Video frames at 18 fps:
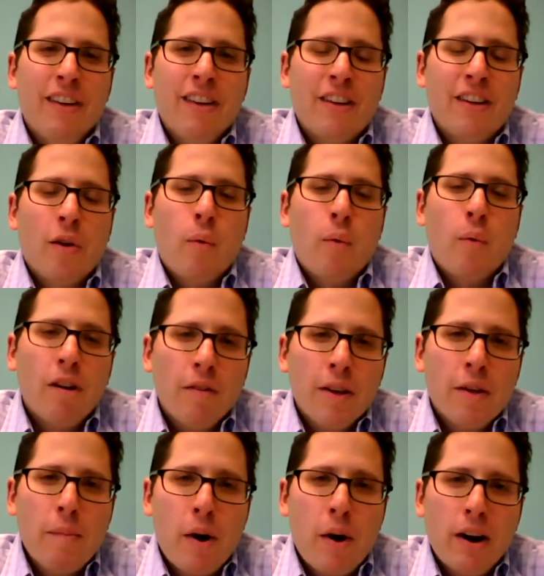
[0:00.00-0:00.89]
So
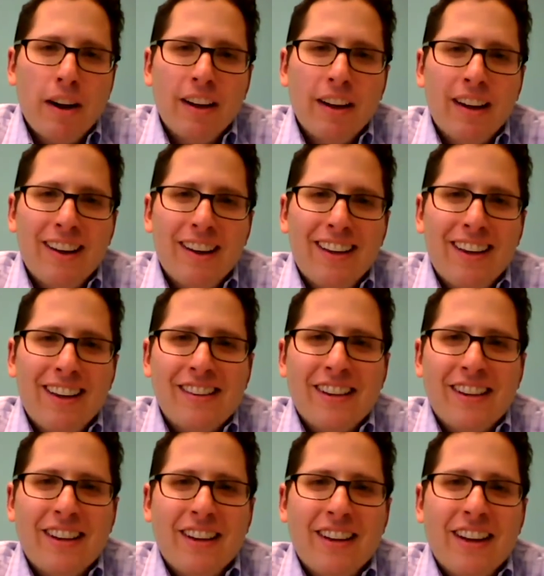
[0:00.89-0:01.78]
Welcoming America
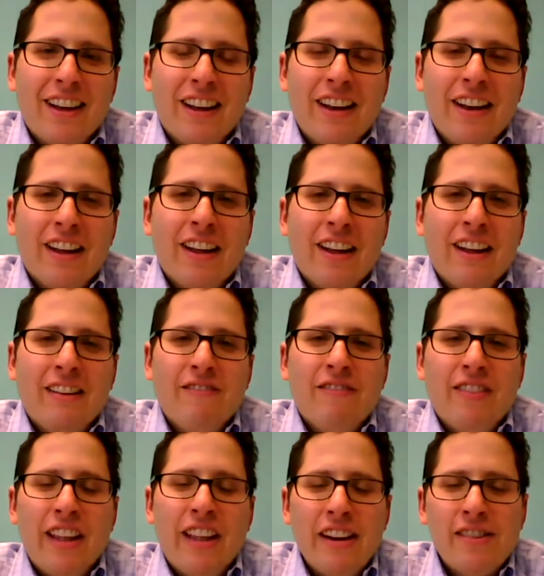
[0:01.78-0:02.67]
is
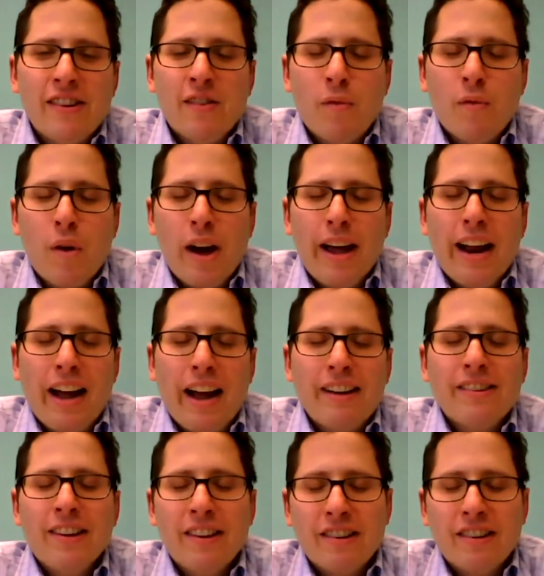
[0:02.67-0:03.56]
a nationwide,
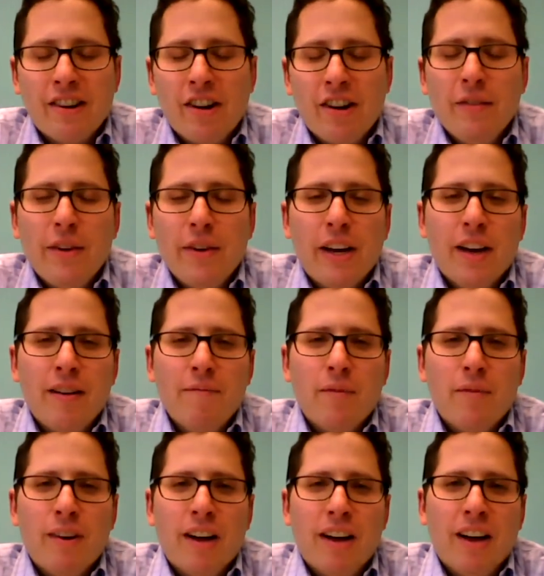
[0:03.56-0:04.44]
actually starting to
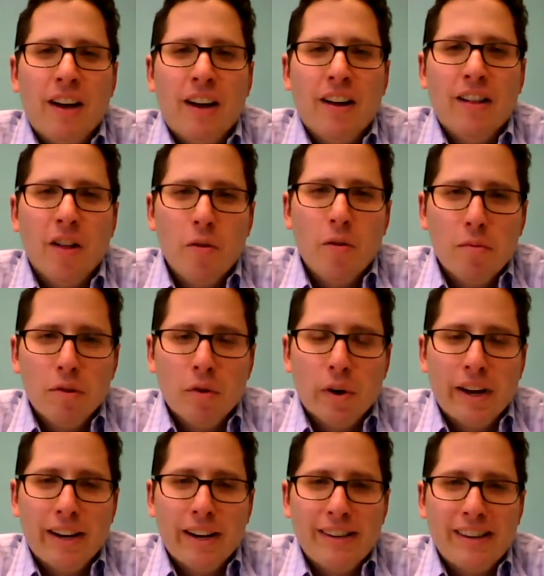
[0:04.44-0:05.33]
become a global
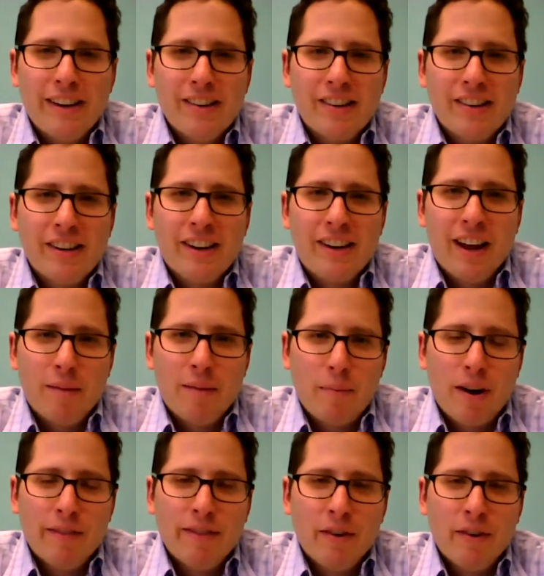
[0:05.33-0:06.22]
organization,
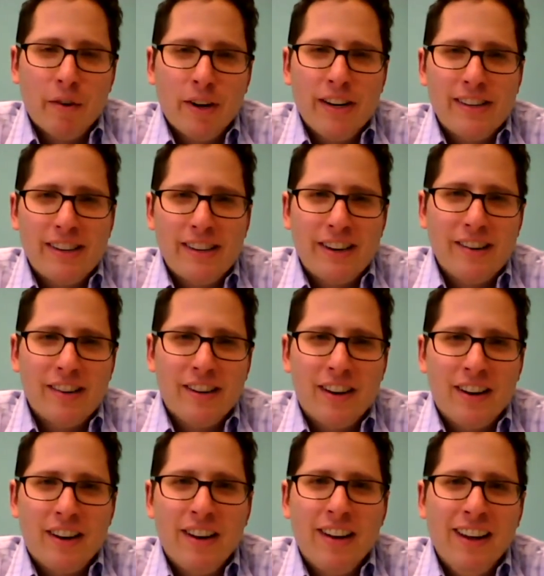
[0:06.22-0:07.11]
nonprofit
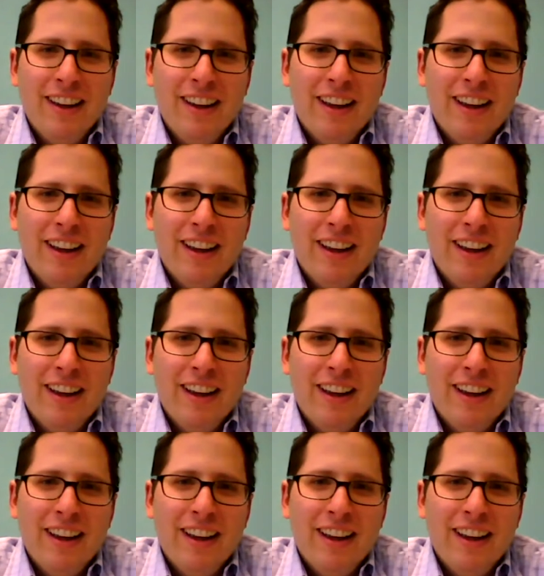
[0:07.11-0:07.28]
organization,